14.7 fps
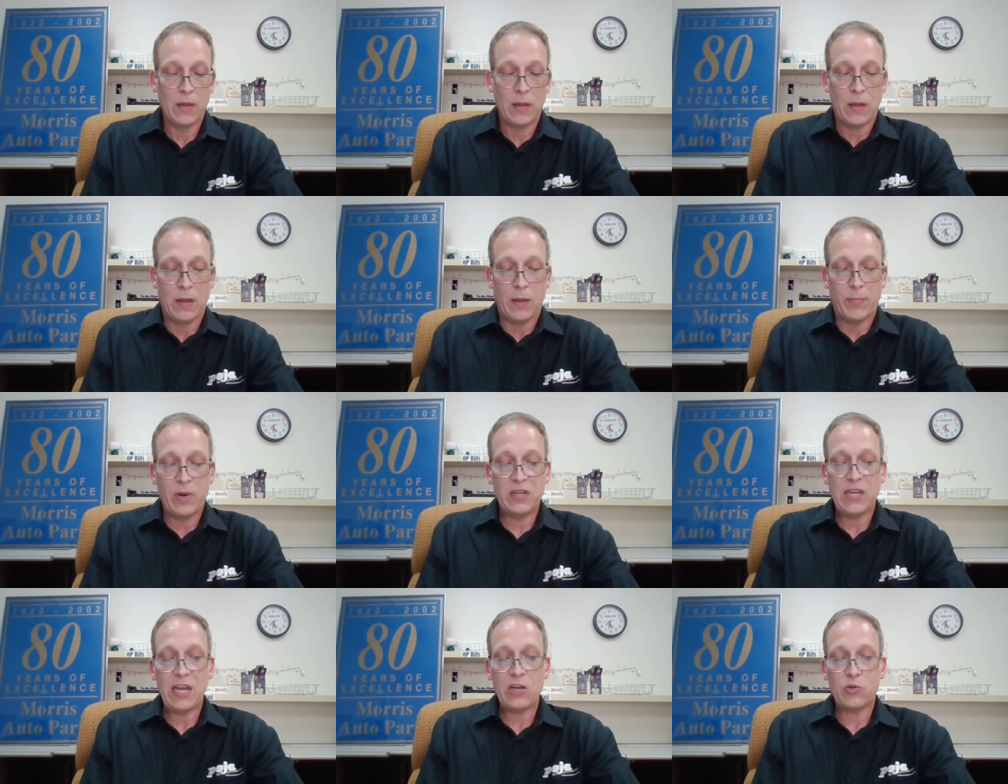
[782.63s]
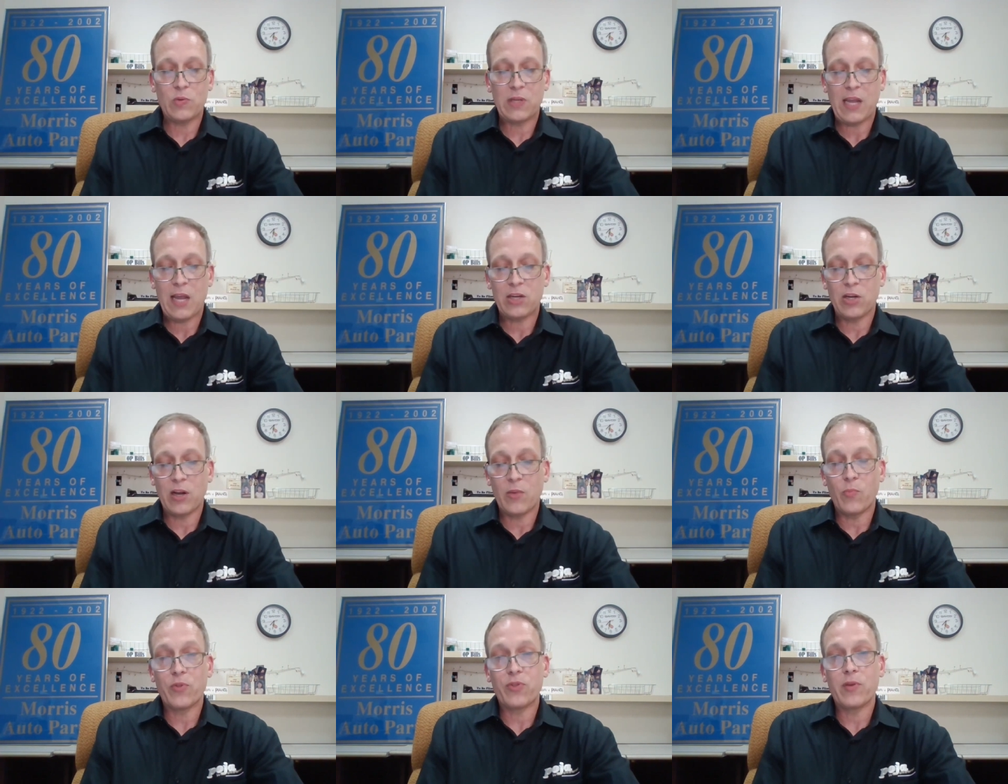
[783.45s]
But his age was catching up with
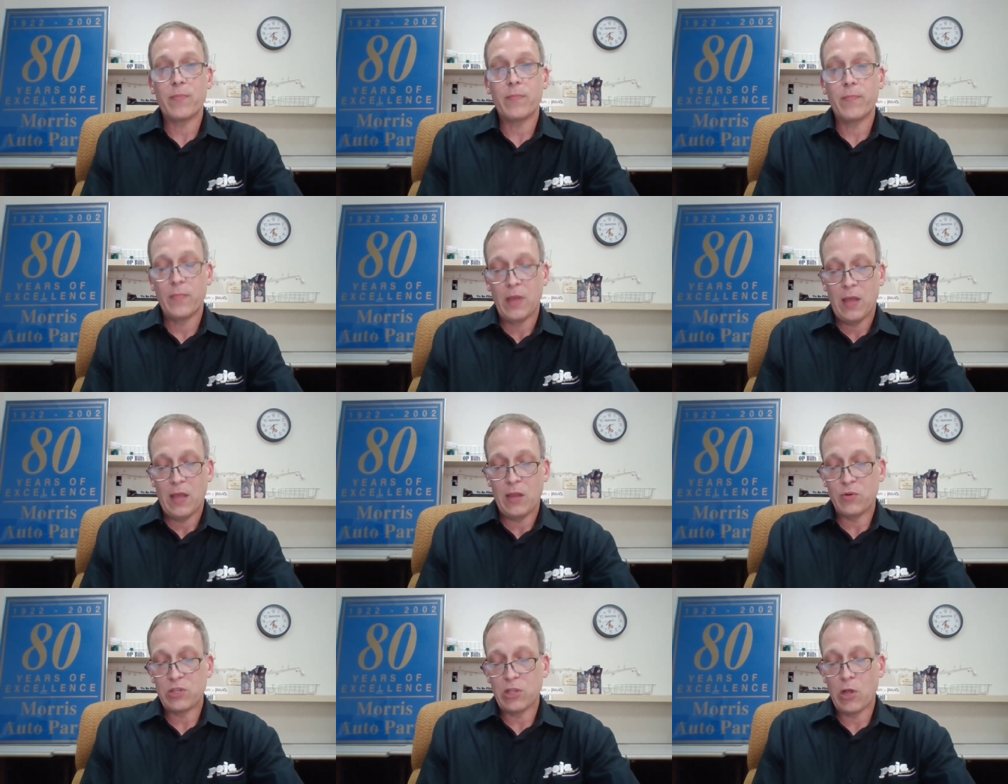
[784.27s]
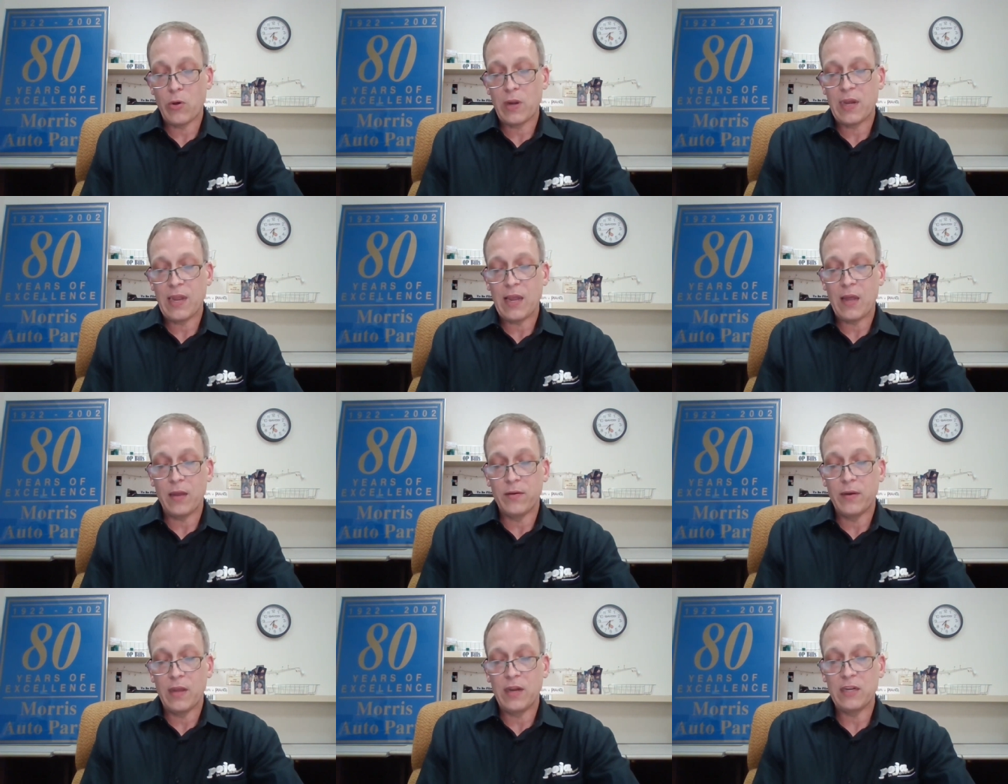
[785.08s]
him, he was slowing down, and
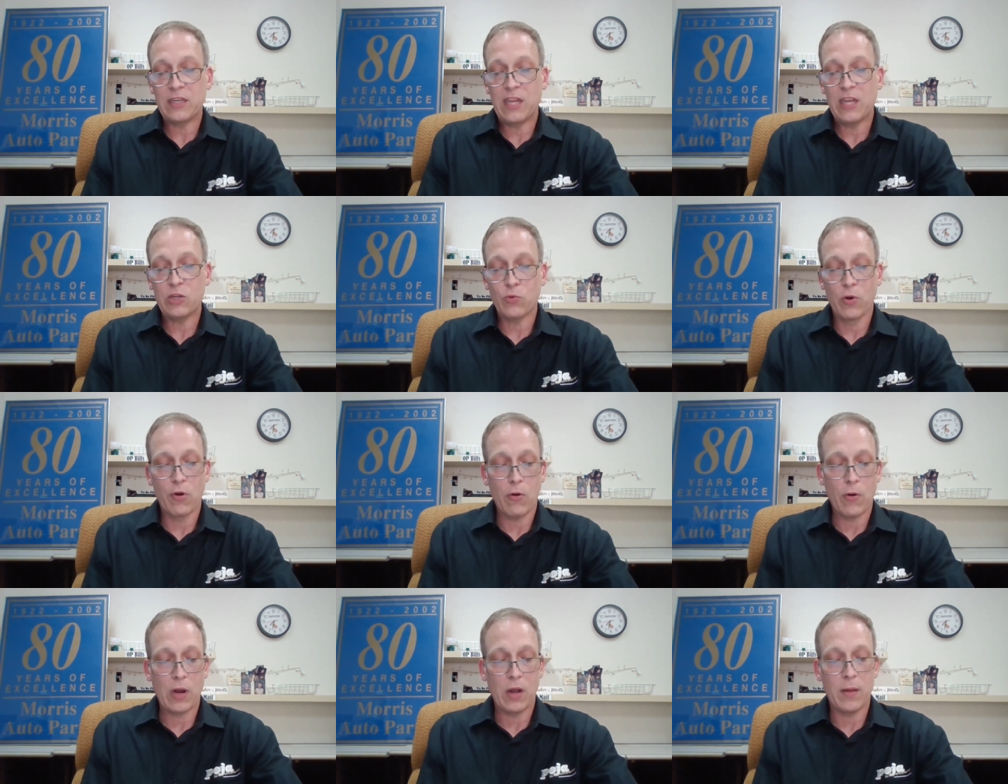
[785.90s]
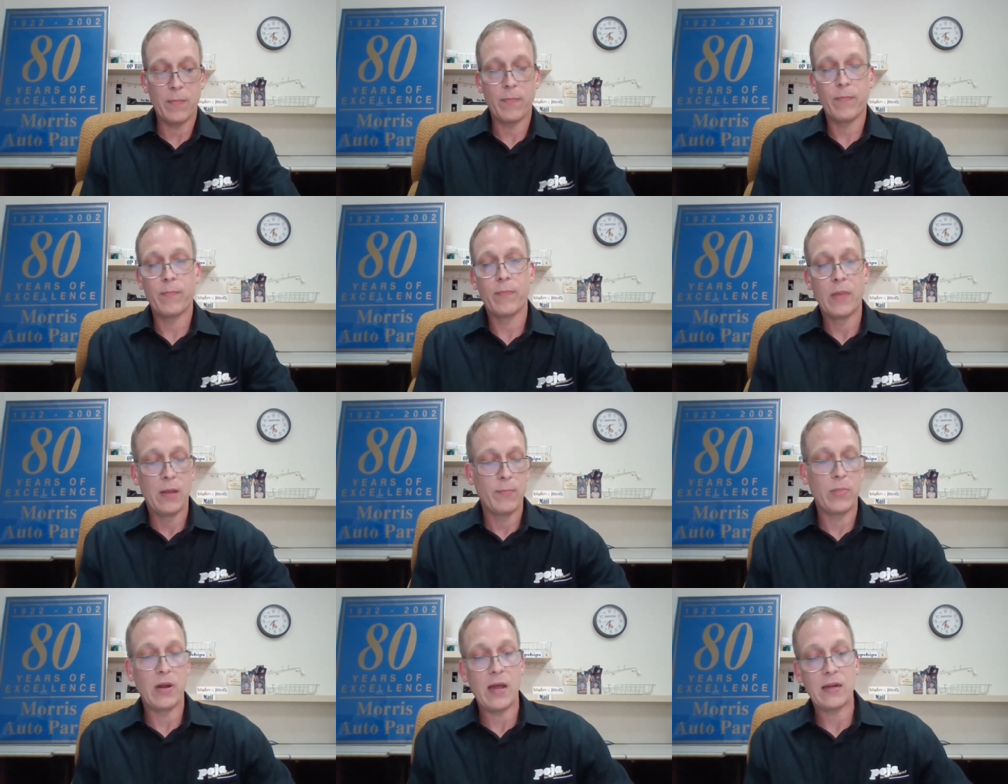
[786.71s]
his kids were growing up, but
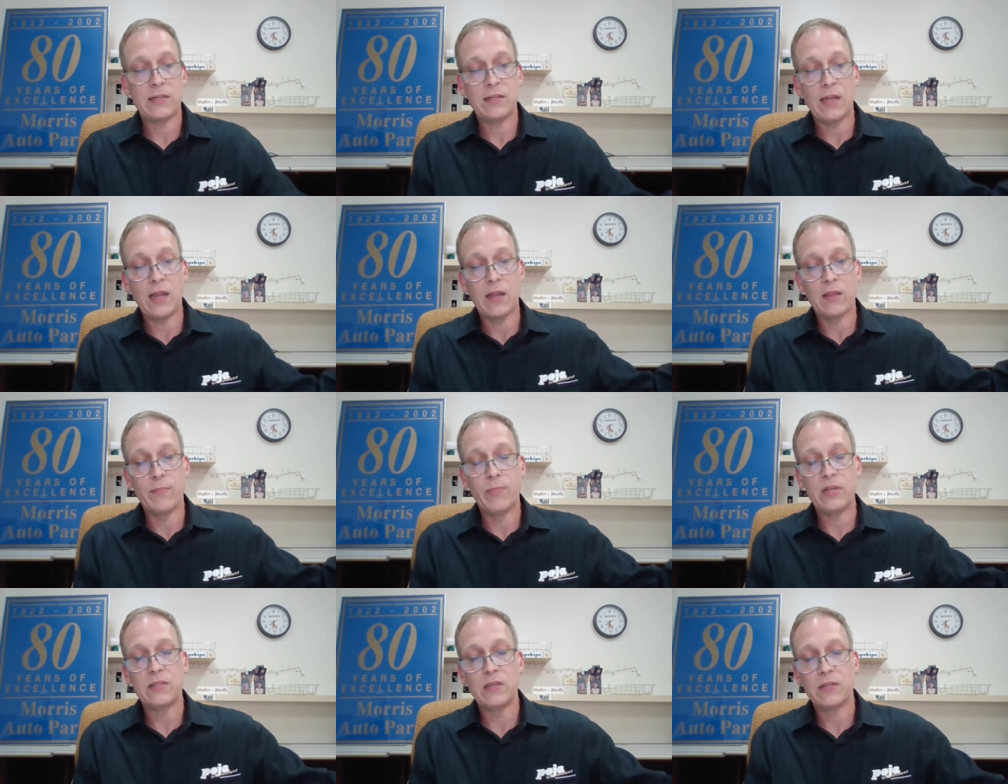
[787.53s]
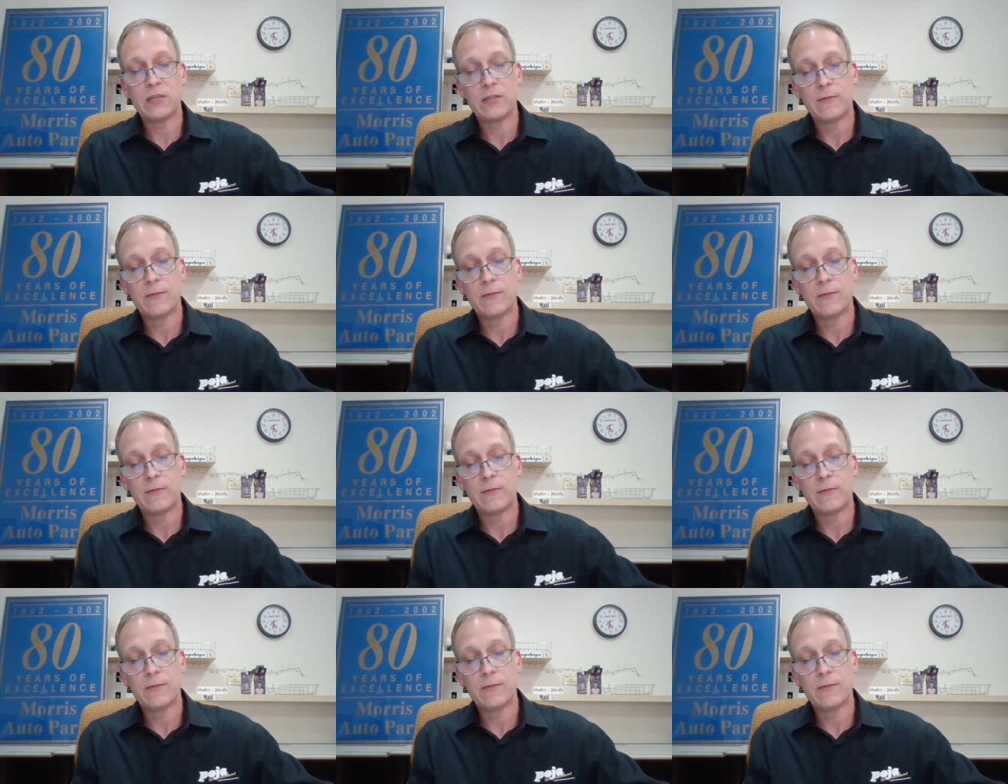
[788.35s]
not staying in the business.